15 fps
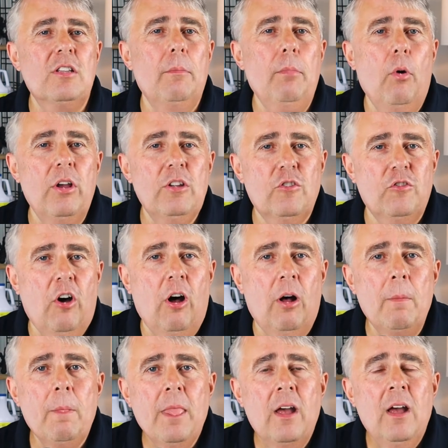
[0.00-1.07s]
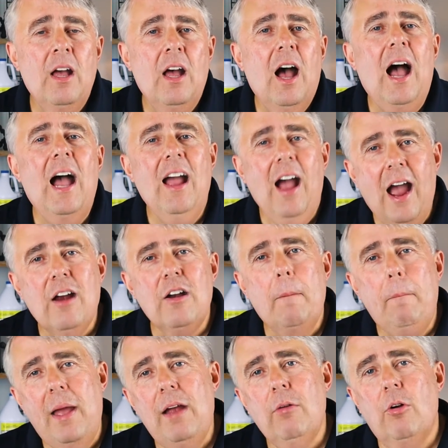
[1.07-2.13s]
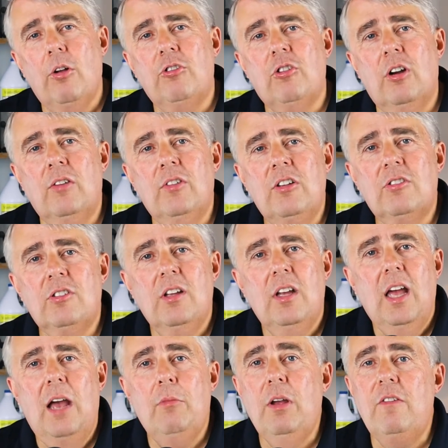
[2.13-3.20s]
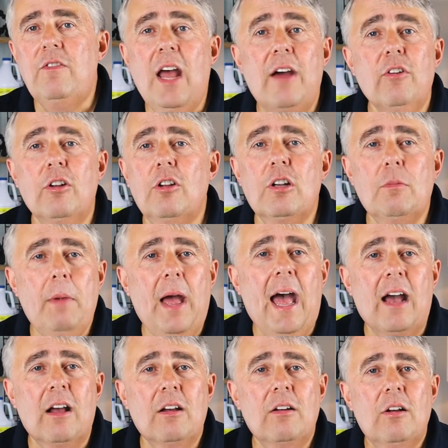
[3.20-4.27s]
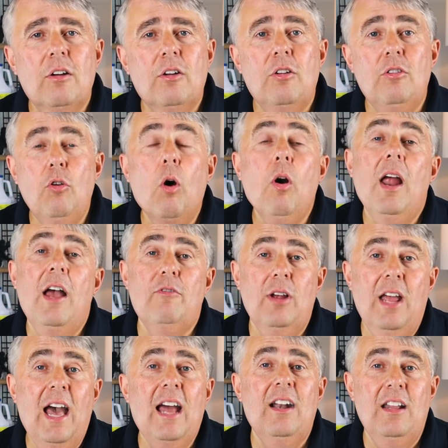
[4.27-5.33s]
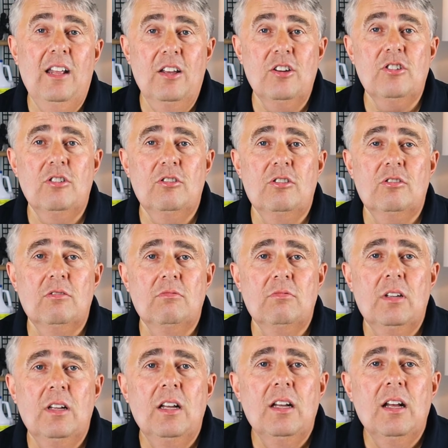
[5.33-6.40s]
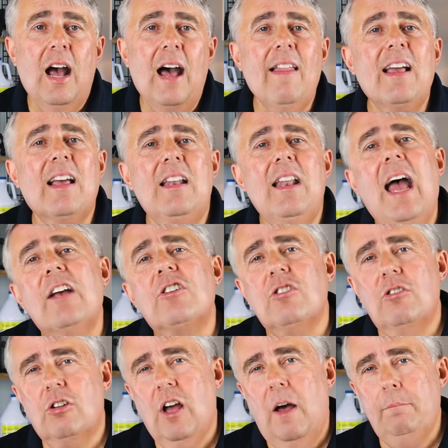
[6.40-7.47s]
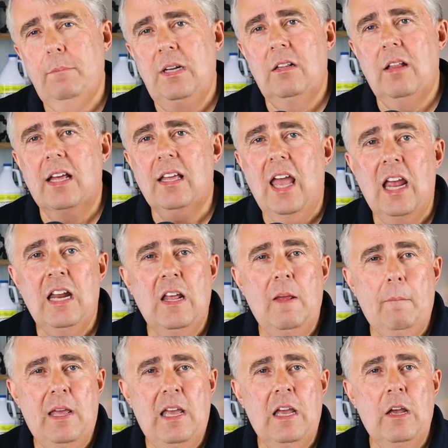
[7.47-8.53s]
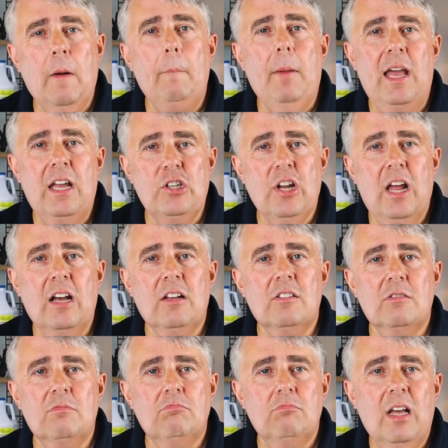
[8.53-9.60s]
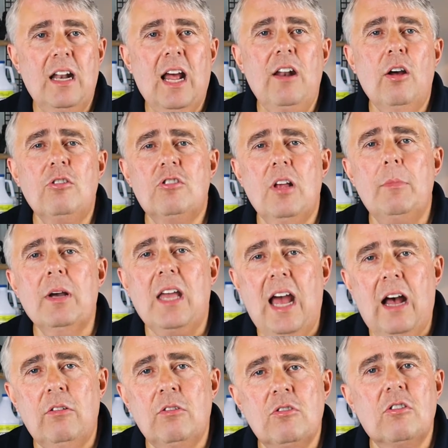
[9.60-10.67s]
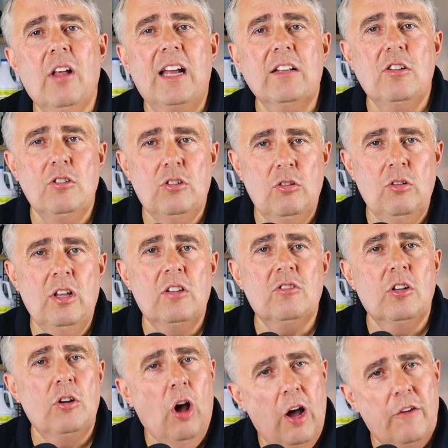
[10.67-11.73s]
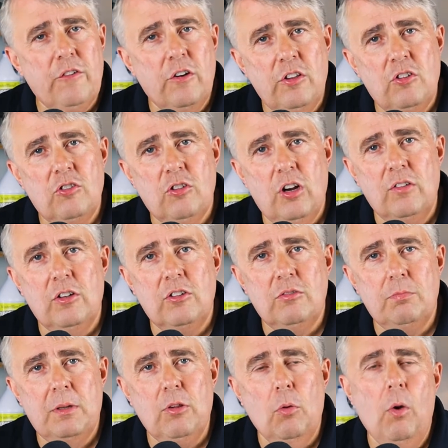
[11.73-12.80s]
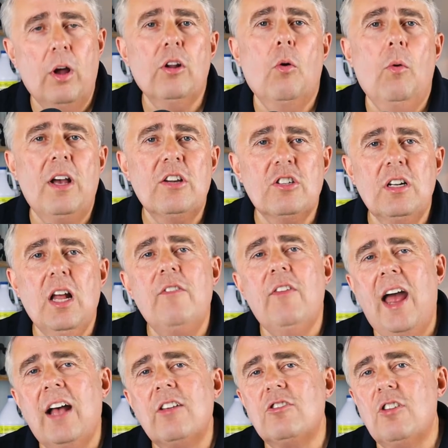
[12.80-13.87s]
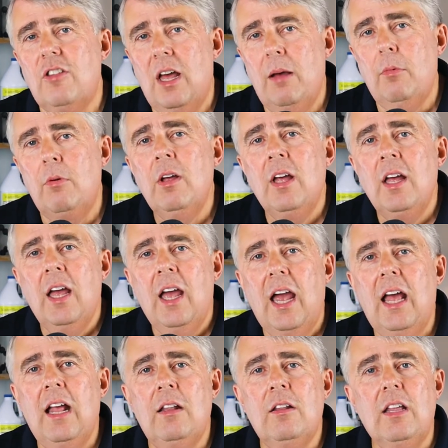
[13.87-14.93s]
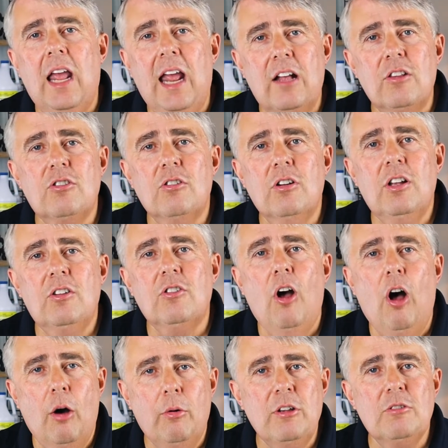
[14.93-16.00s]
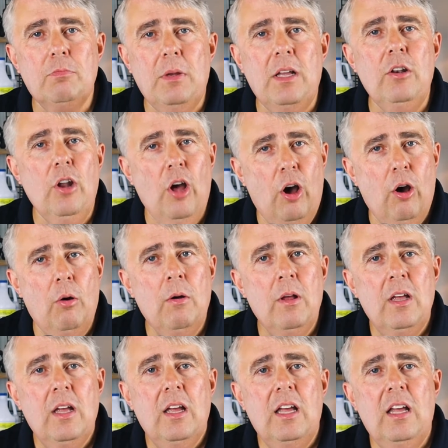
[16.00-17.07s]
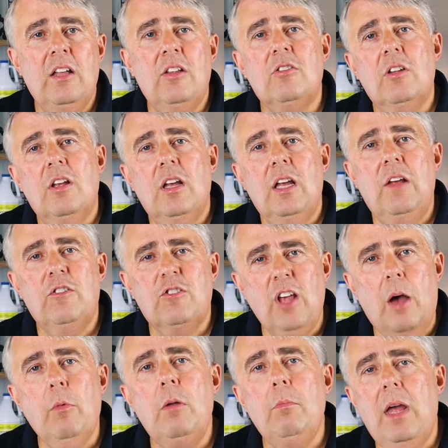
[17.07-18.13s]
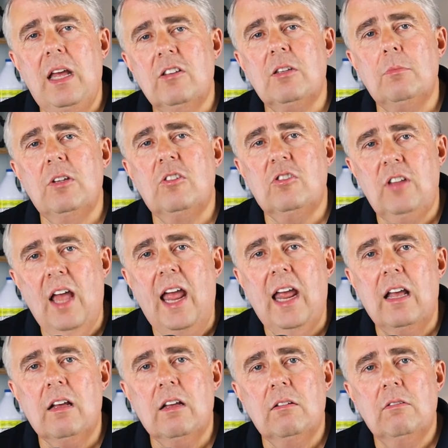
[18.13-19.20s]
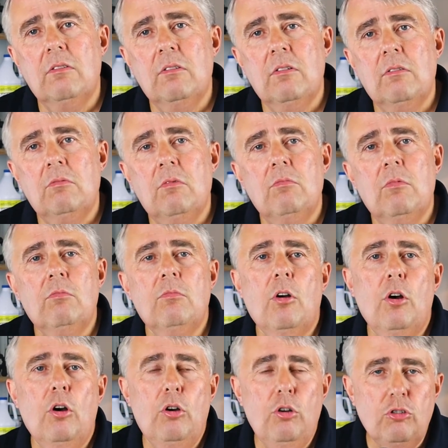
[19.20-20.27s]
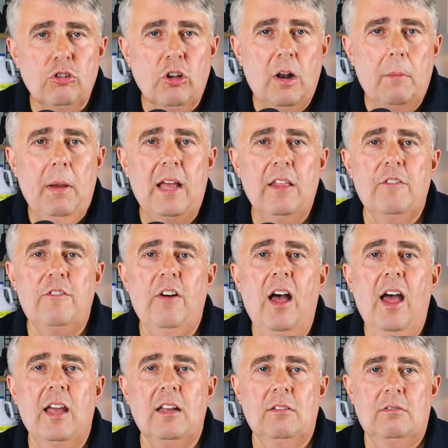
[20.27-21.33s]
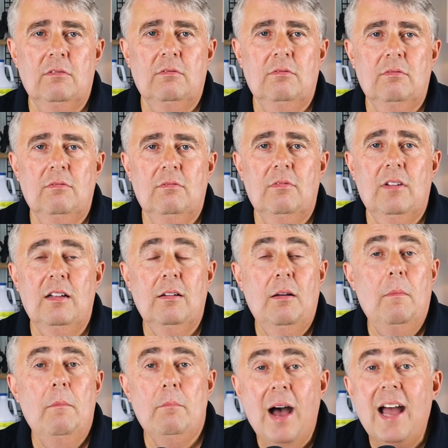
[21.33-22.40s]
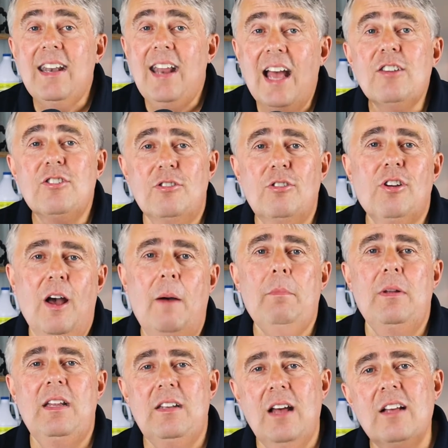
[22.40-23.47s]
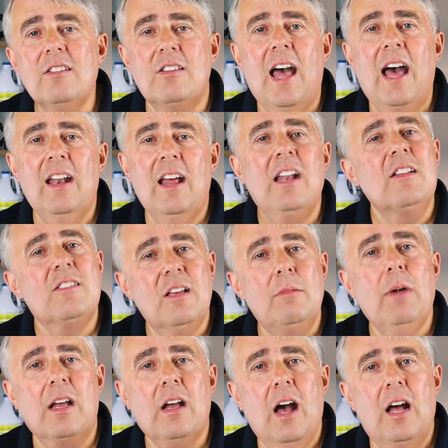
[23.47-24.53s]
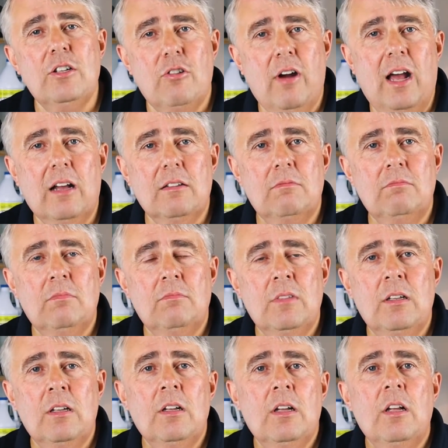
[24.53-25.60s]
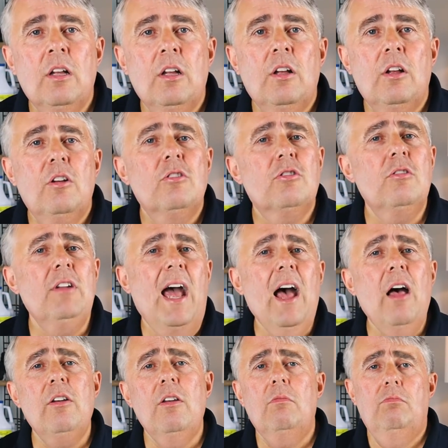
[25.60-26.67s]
the boys' fault, I hired a payroll service, and we've never looked back, nor have we had any issues. I like a national company like ADP or Paychex, and I know some accountants like to do this and offer this service, but the one question I've asked to them, and the answer has always been no, is if someone makes a mistake, who's going to pay the fine? My national company does that, and it's in my contract. So now